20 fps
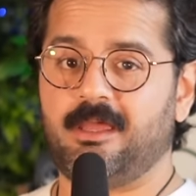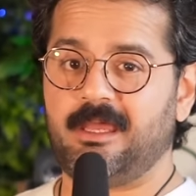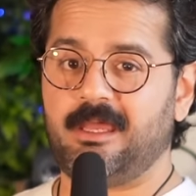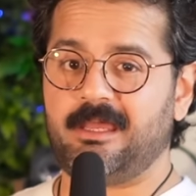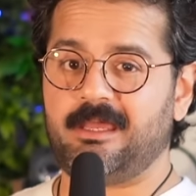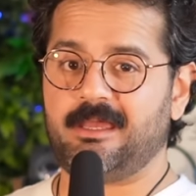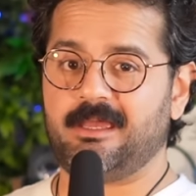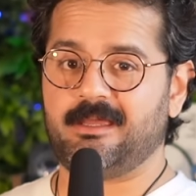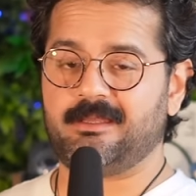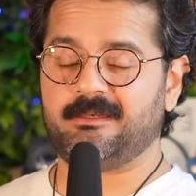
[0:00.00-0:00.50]

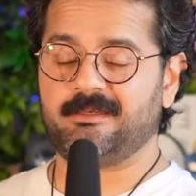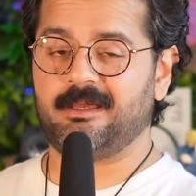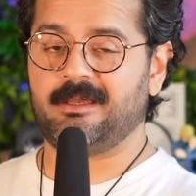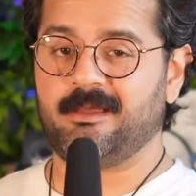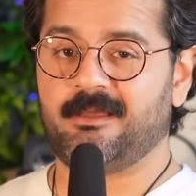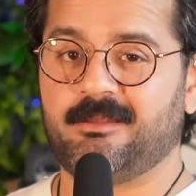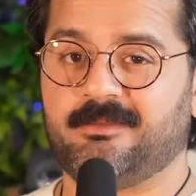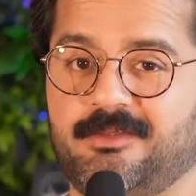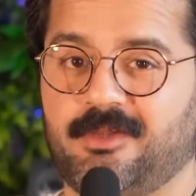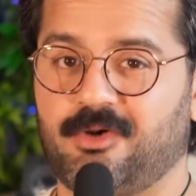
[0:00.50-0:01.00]
and
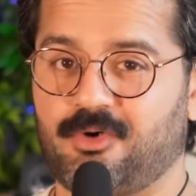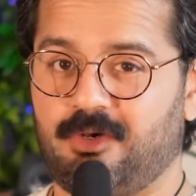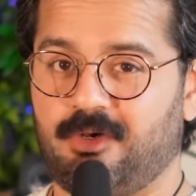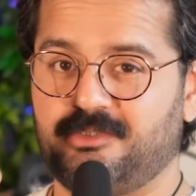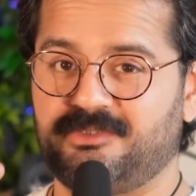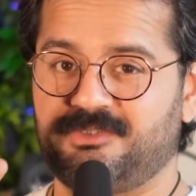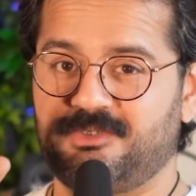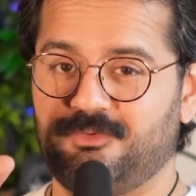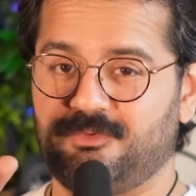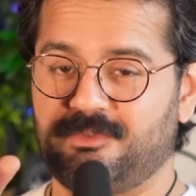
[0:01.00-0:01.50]
they're
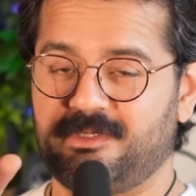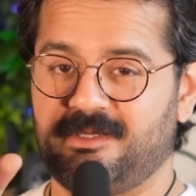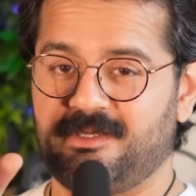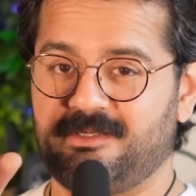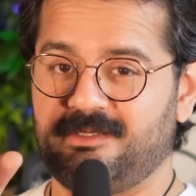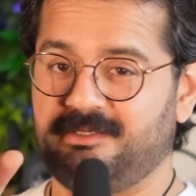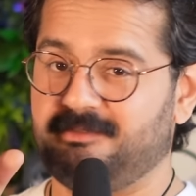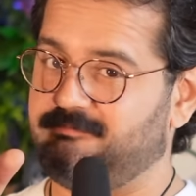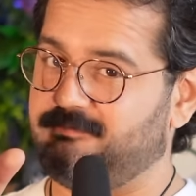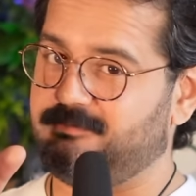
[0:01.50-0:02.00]
also
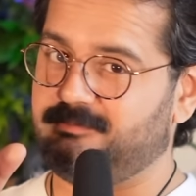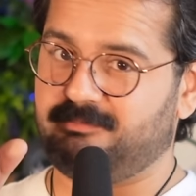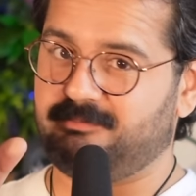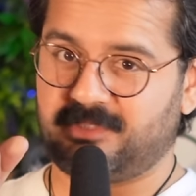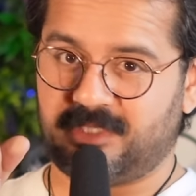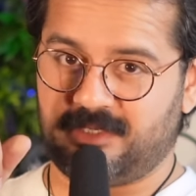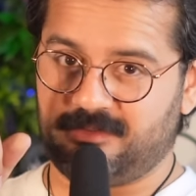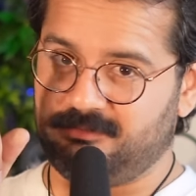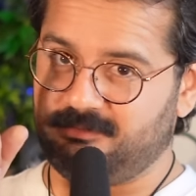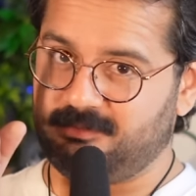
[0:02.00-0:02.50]
gonna
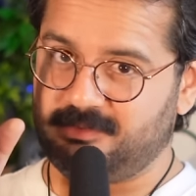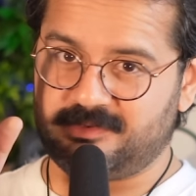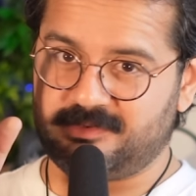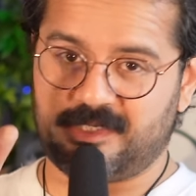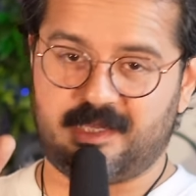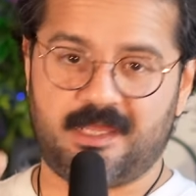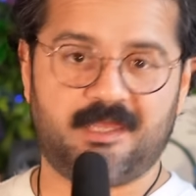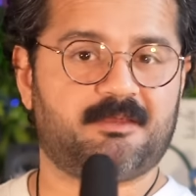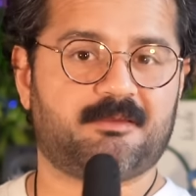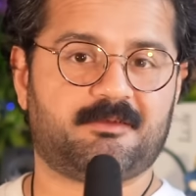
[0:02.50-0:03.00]

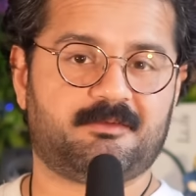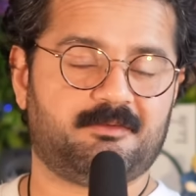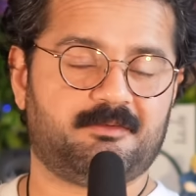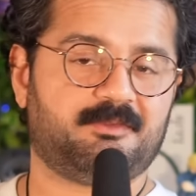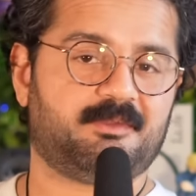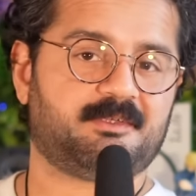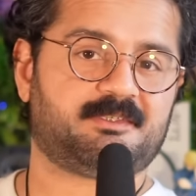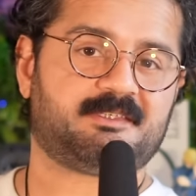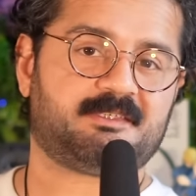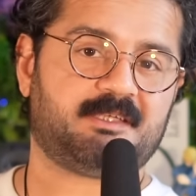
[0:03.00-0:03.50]
take
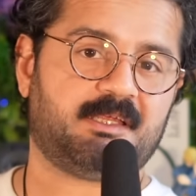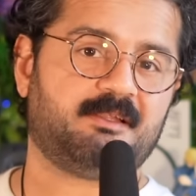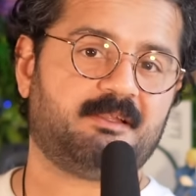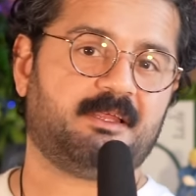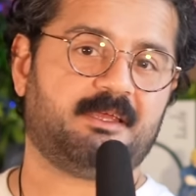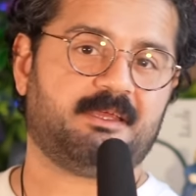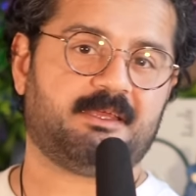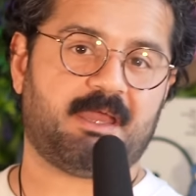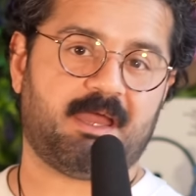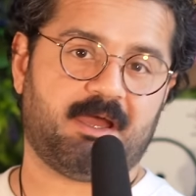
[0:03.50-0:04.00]
the
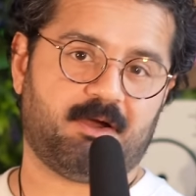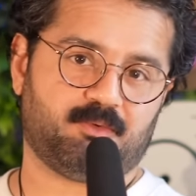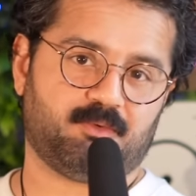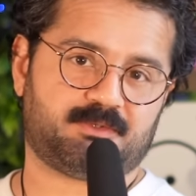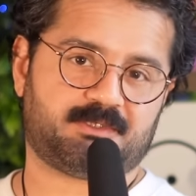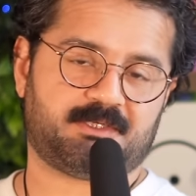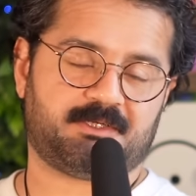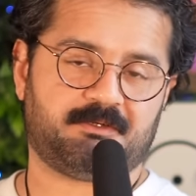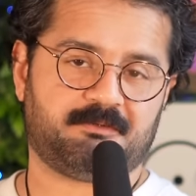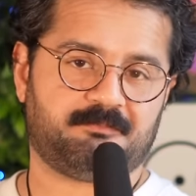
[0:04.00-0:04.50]
ceiling
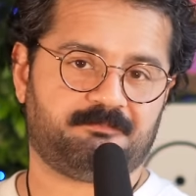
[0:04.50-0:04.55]
out.